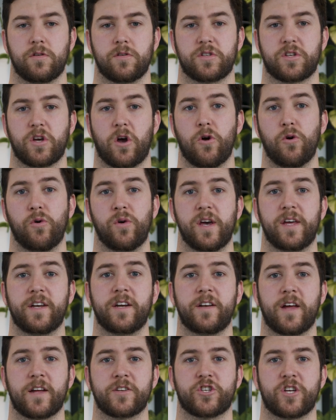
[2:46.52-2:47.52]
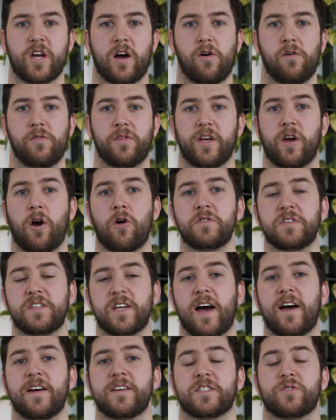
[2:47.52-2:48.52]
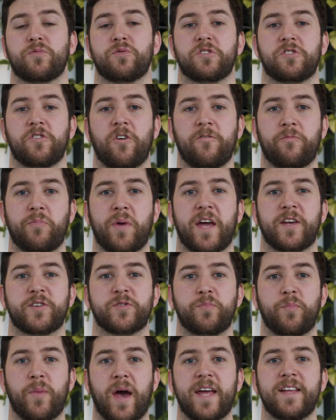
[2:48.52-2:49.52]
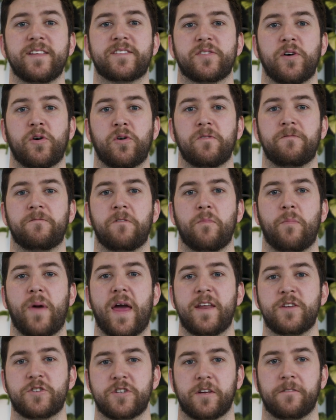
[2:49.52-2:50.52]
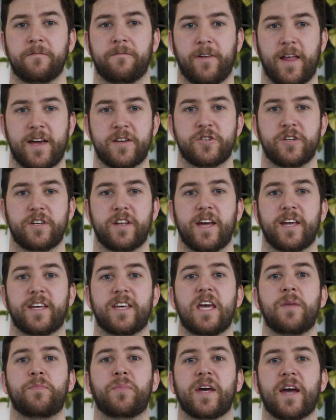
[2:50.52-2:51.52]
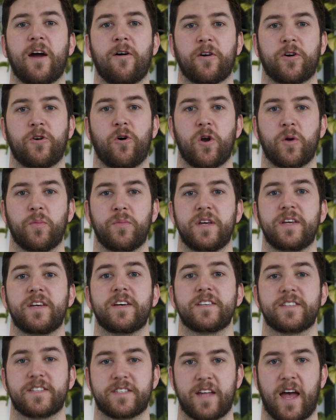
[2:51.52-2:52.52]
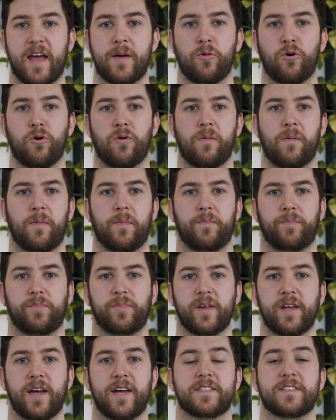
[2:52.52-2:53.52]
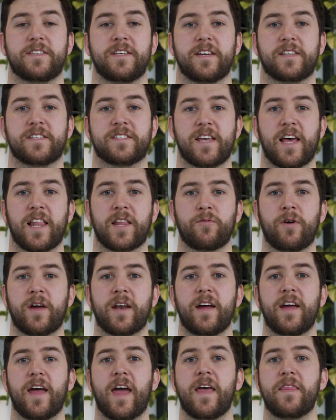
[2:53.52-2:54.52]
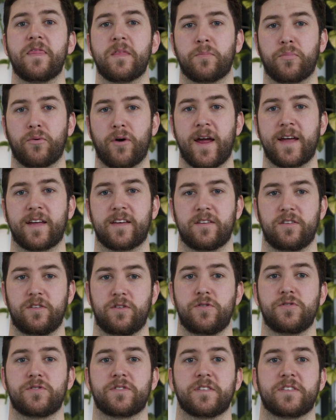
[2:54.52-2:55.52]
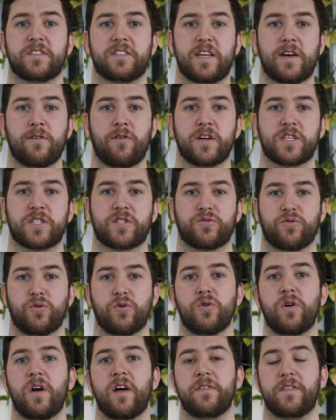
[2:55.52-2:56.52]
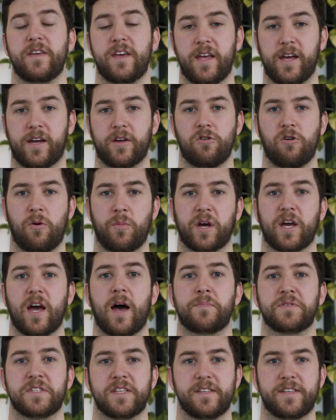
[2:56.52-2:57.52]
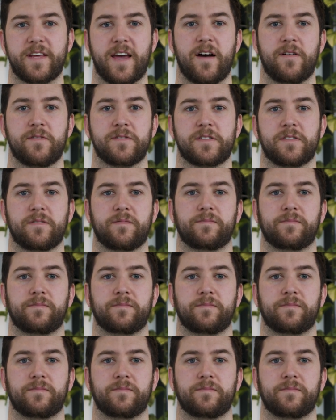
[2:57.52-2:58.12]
So, in a nutshell, the OCR is the Reserve Bank's main tool for managing inflation and keeping our economy stable. It's the accelerator and the brake used to steer us through the economic ups and downs.